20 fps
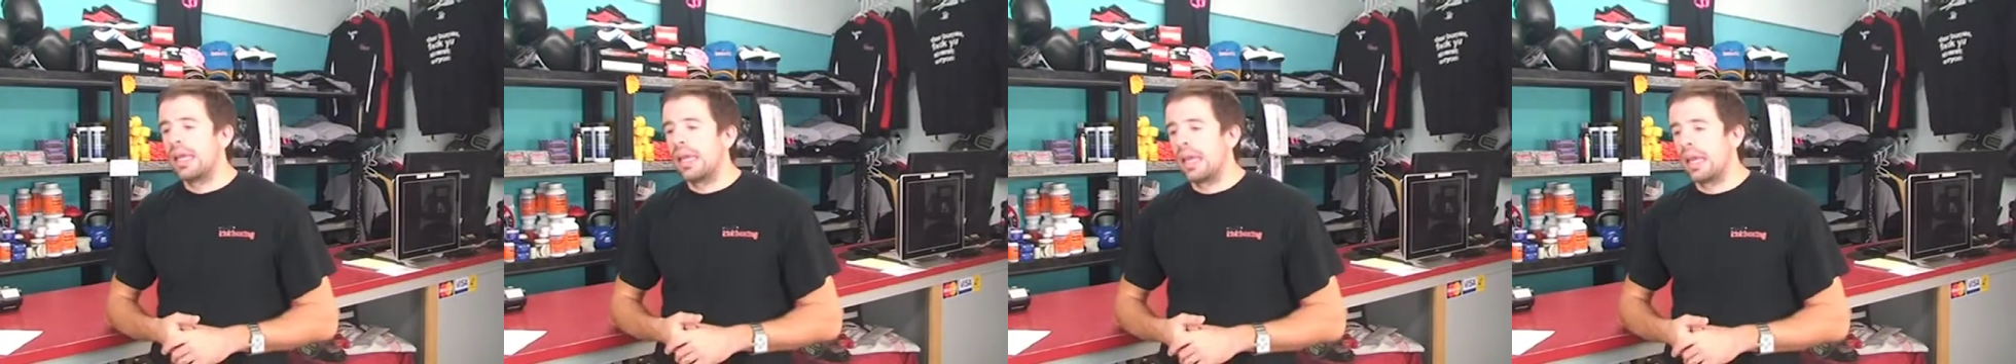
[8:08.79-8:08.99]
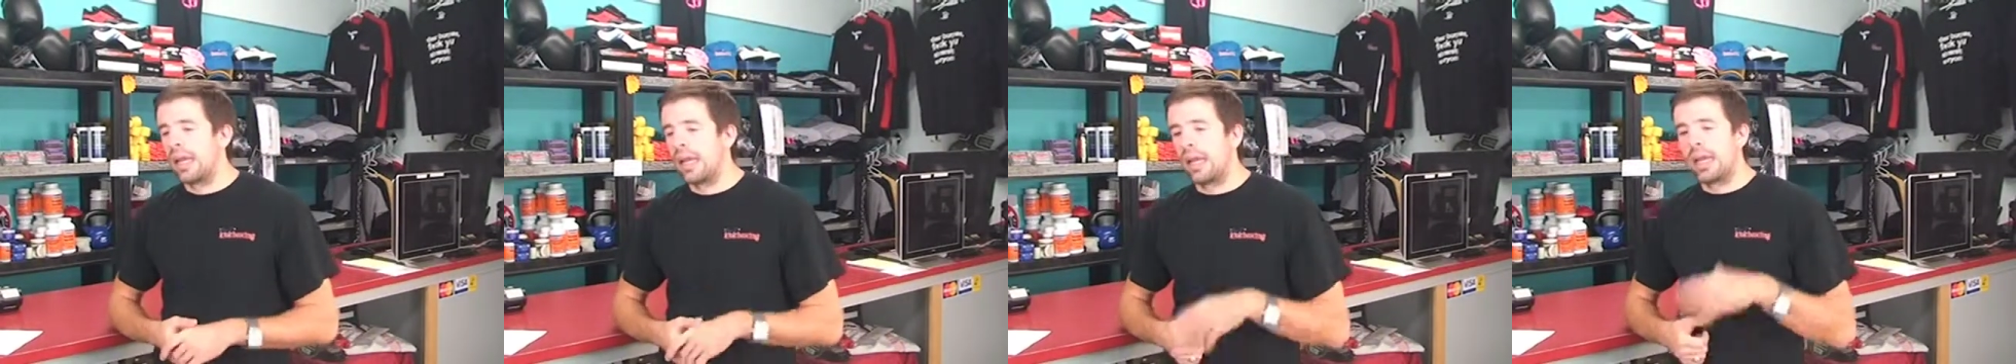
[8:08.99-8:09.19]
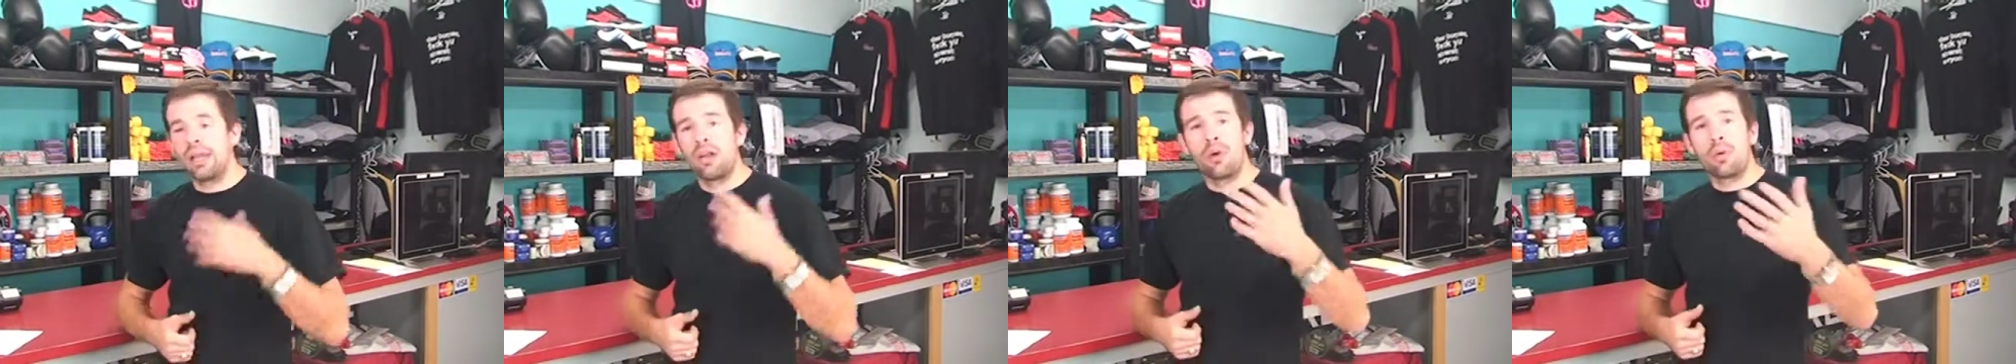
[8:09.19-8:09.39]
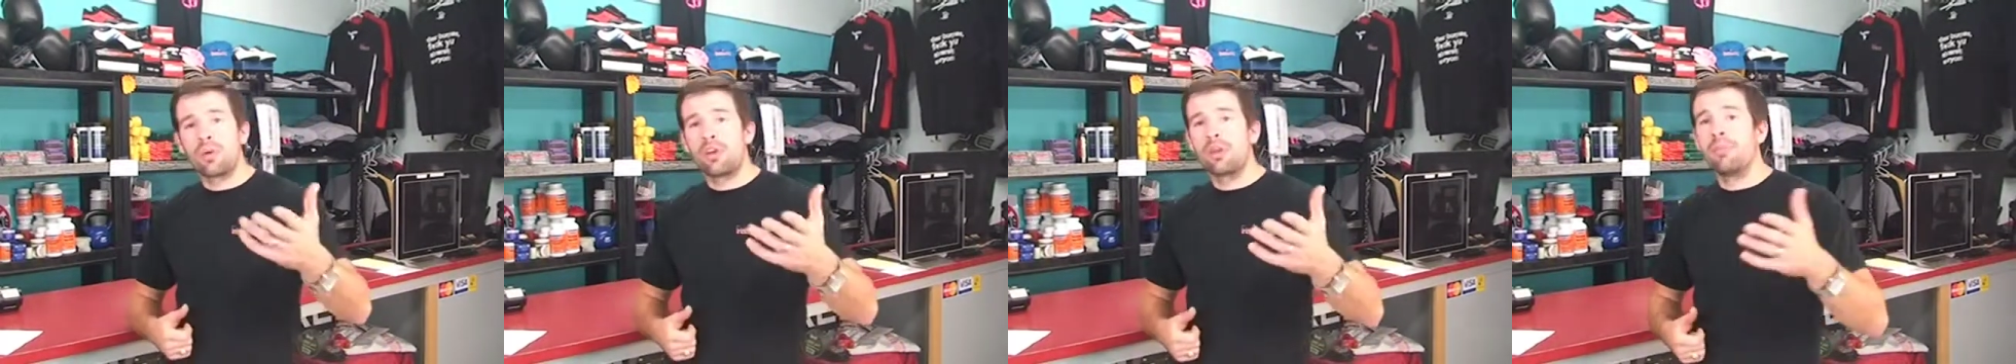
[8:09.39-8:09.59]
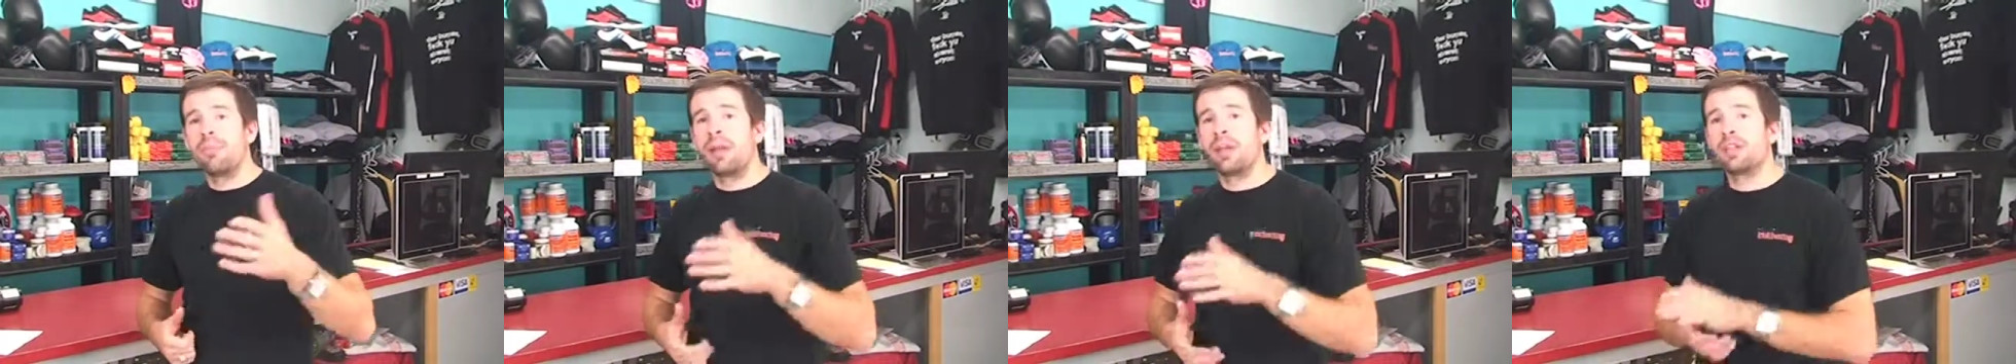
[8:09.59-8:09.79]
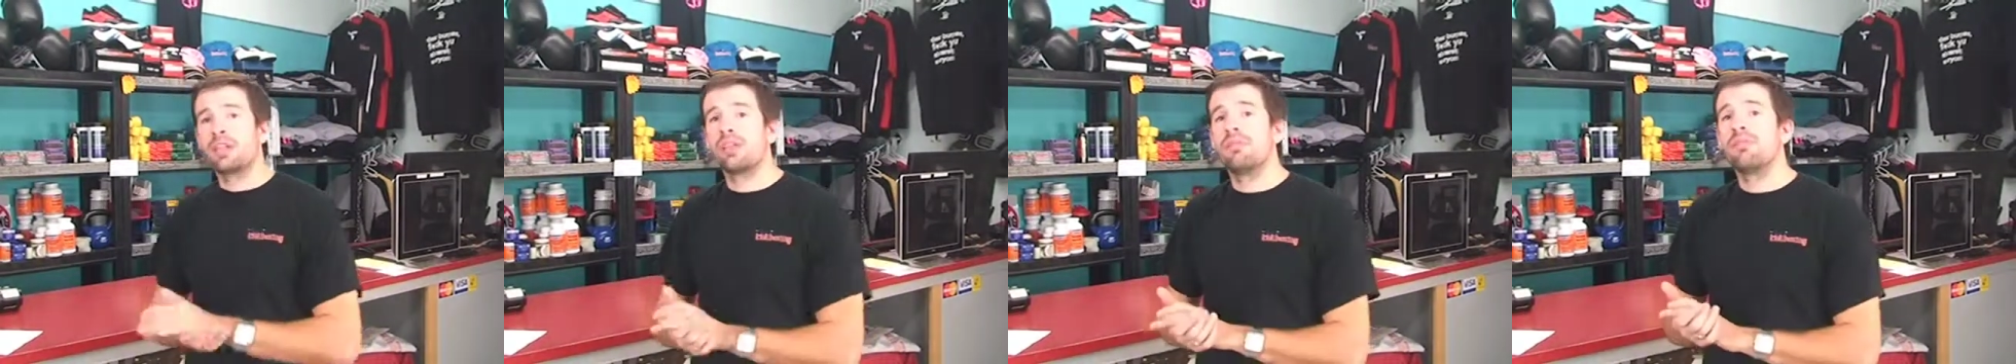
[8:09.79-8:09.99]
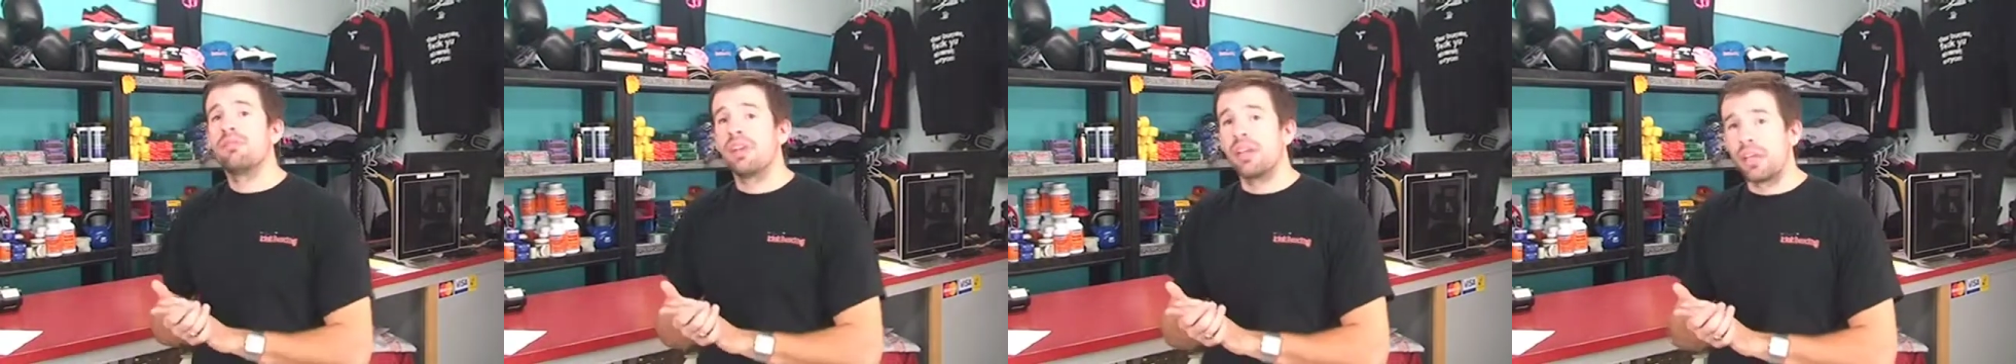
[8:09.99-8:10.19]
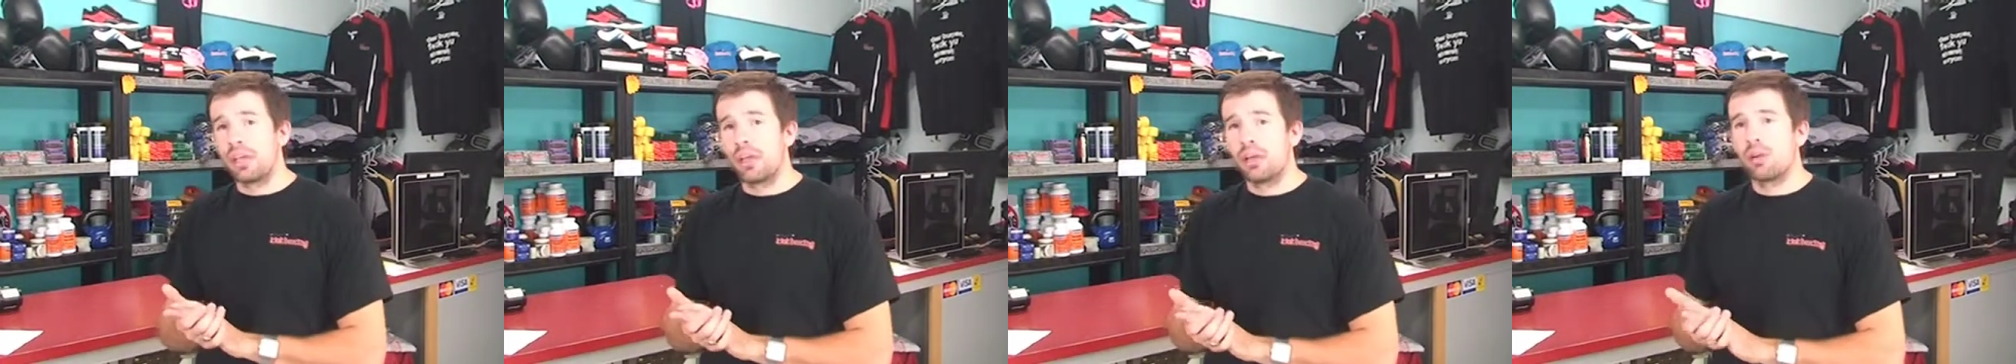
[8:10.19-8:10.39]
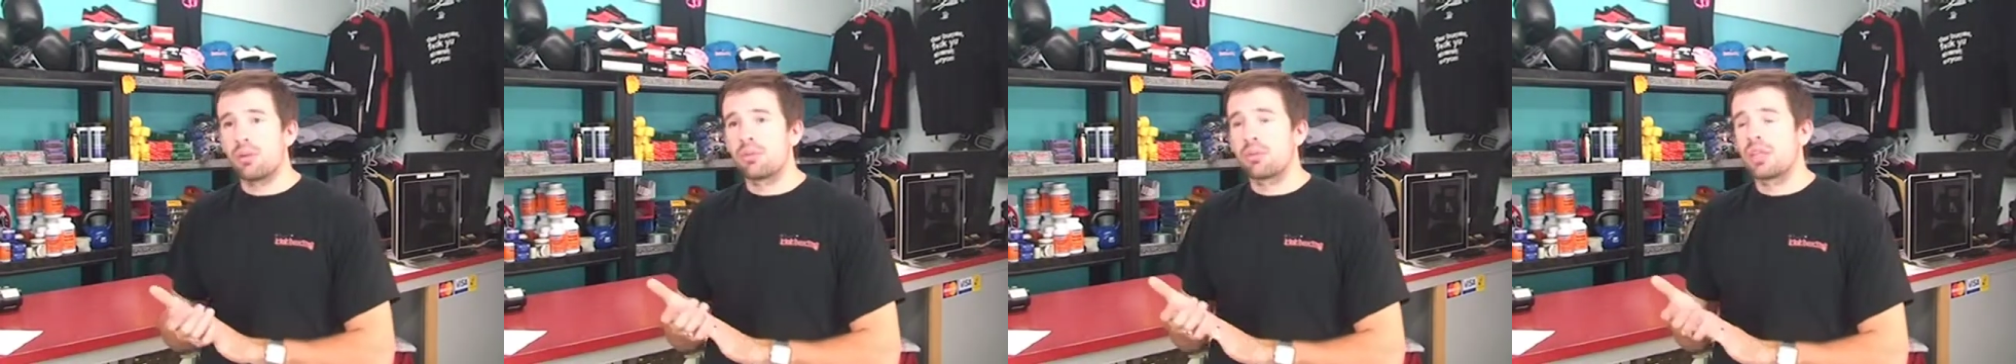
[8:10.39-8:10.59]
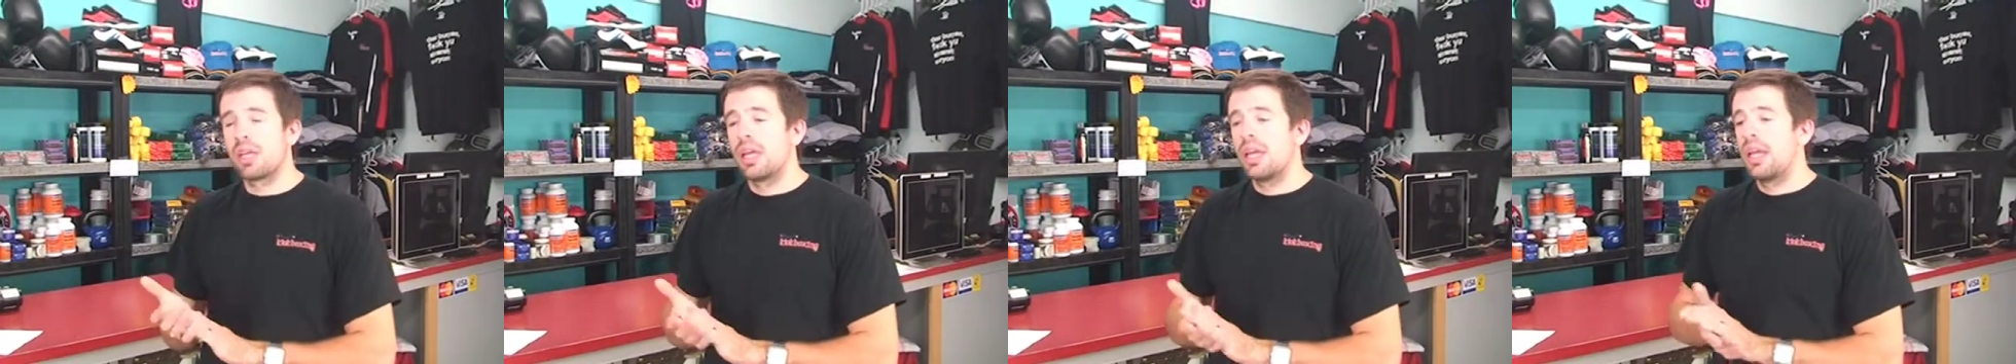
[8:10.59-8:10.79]
I already mentioned
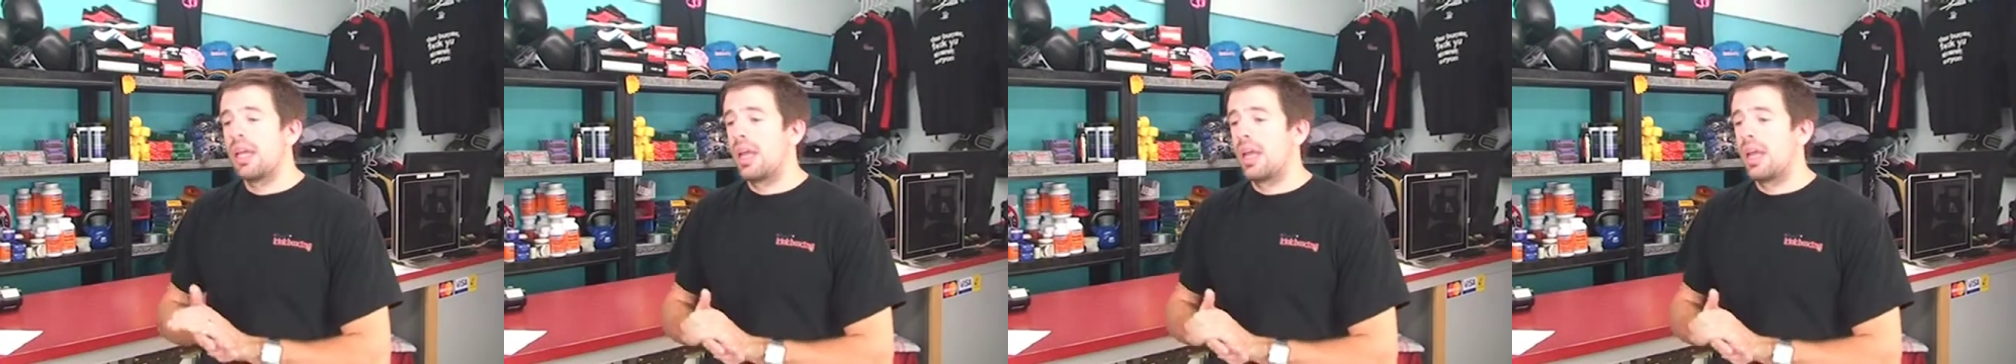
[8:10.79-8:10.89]
videos,